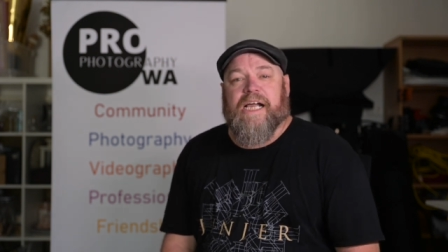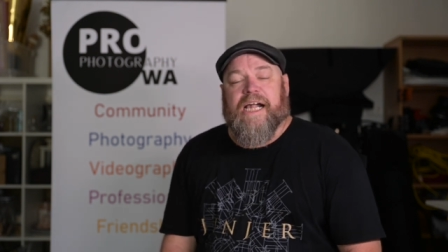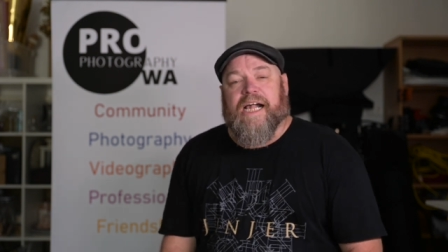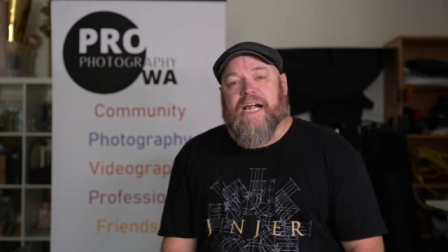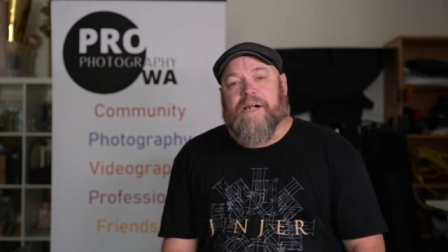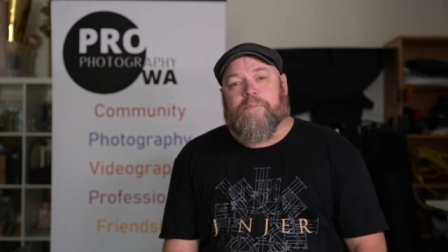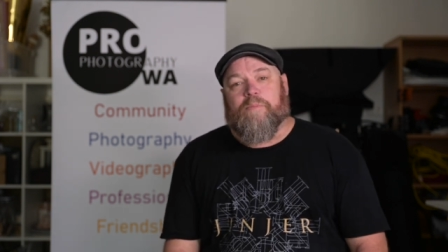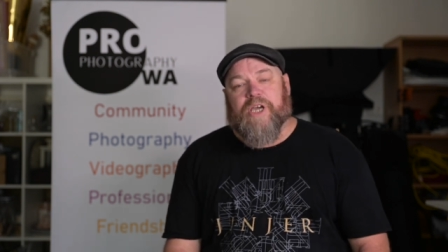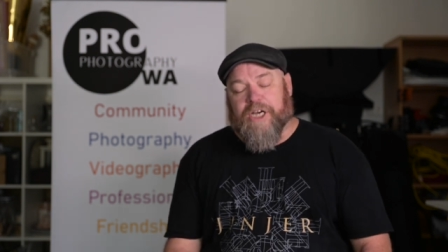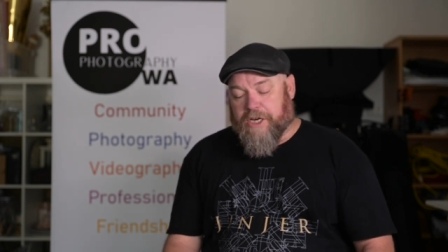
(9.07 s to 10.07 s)
We're
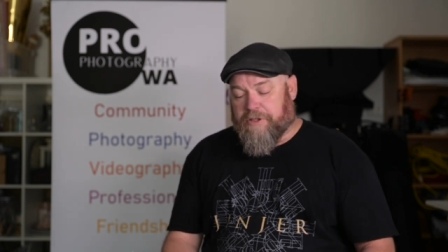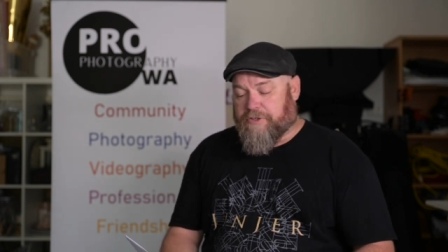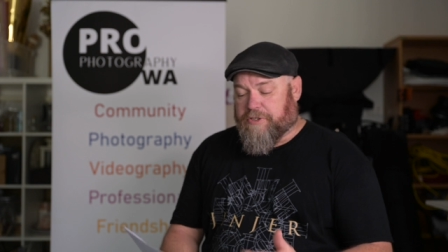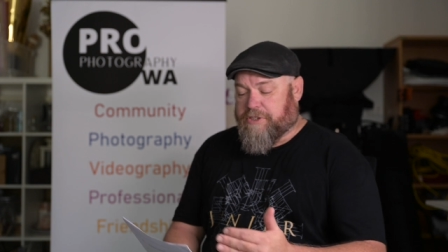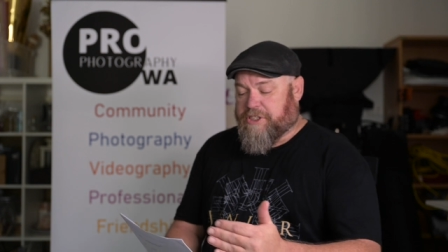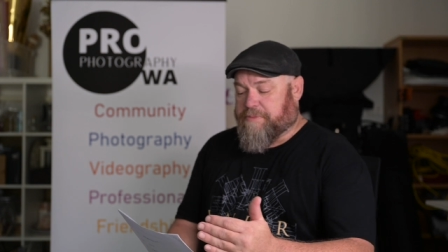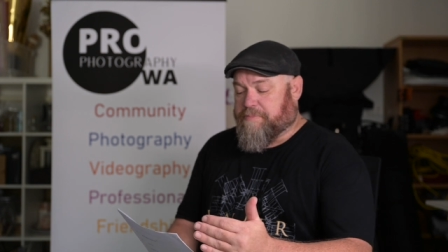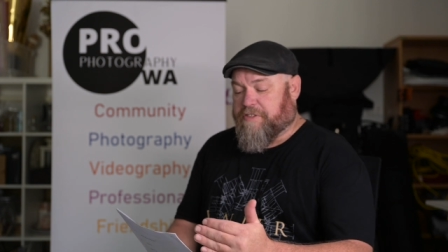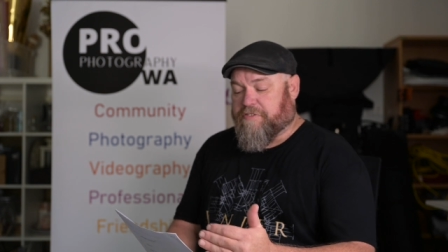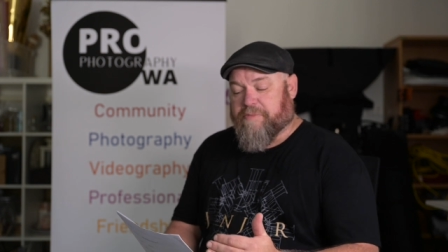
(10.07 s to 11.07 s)
going to go through some
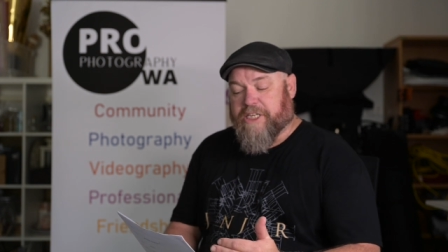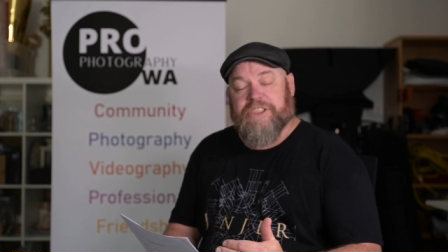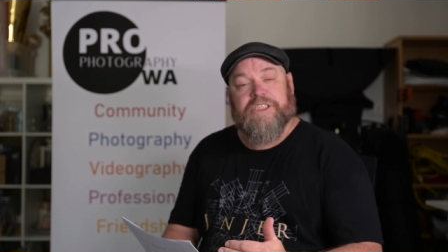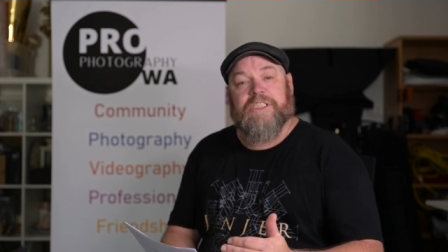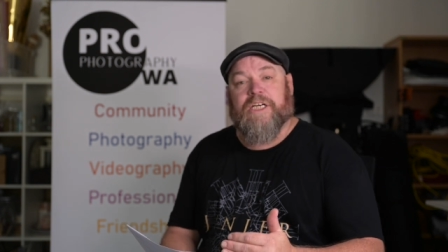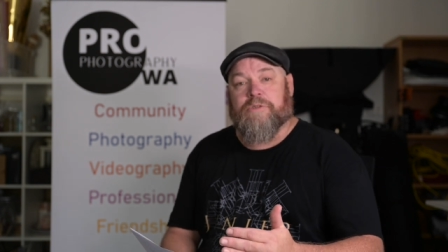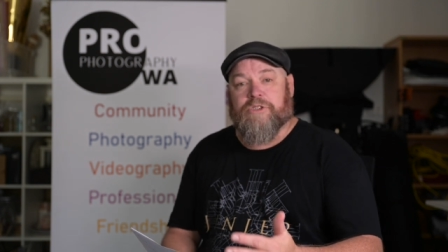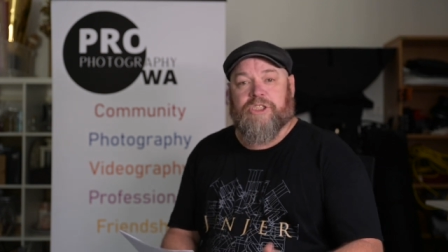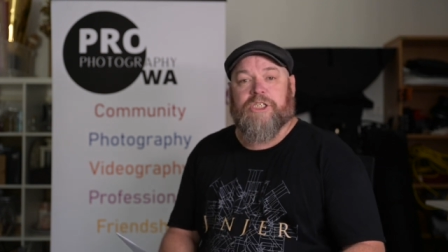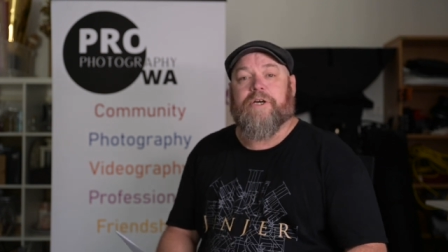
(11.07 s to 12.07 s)
information that will
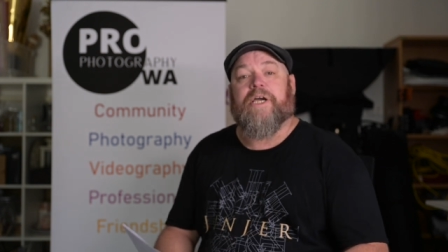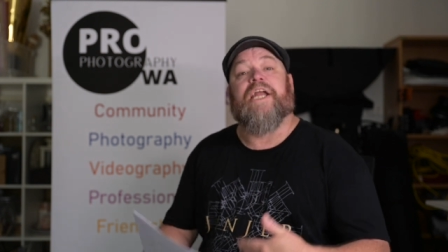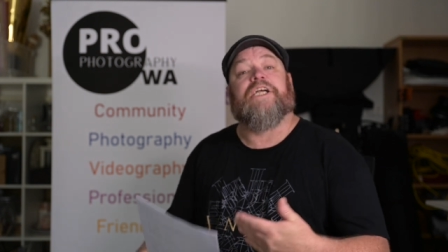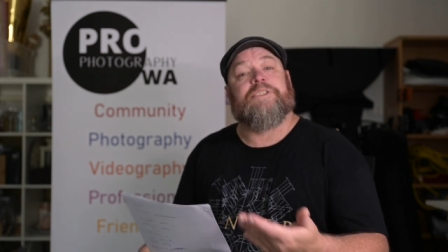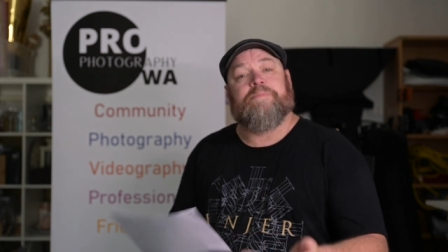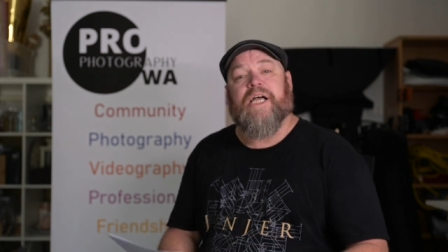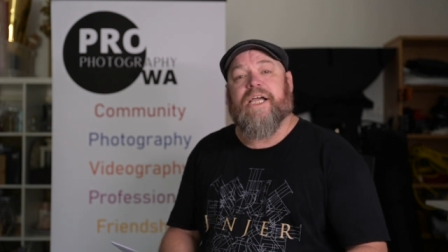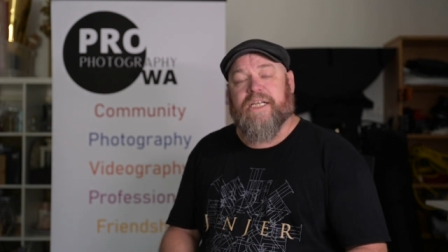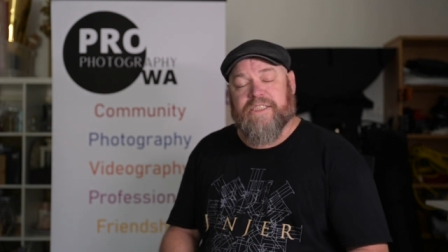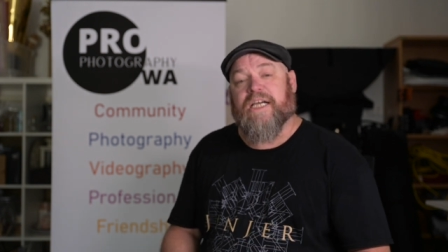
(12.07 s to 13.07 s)
show and
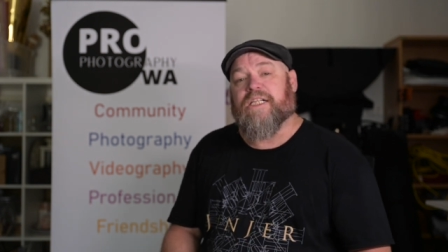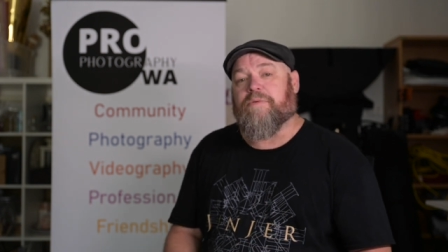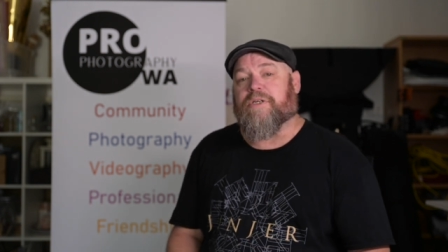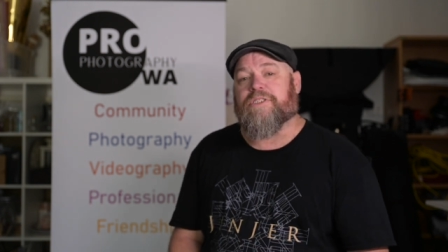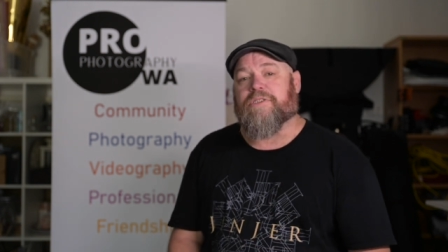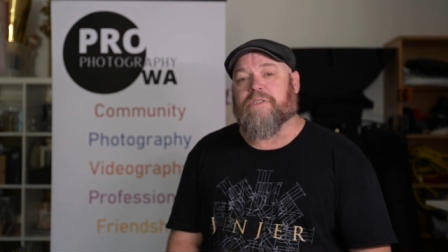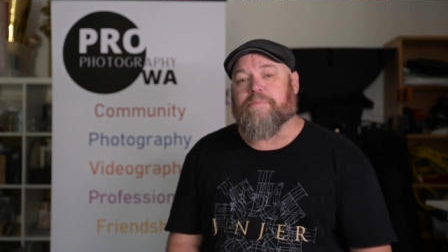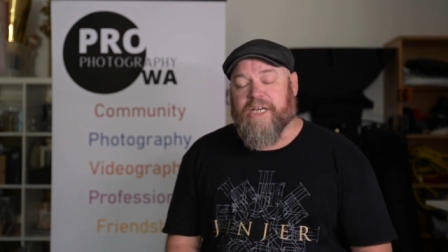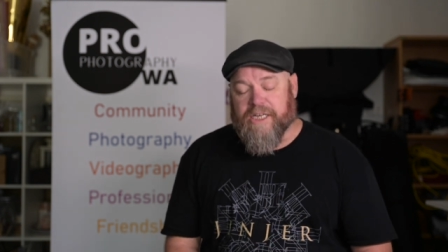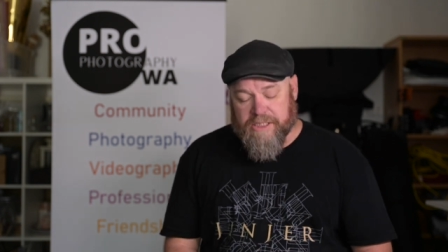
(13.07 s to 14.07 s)
explain exactly what it's all
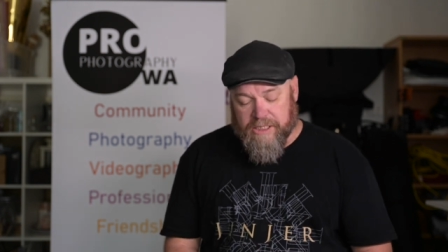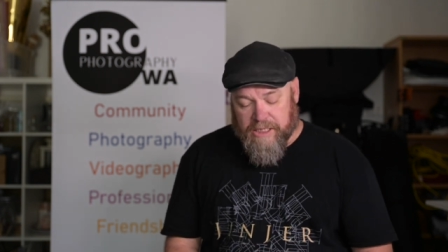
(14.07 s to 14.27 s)
about.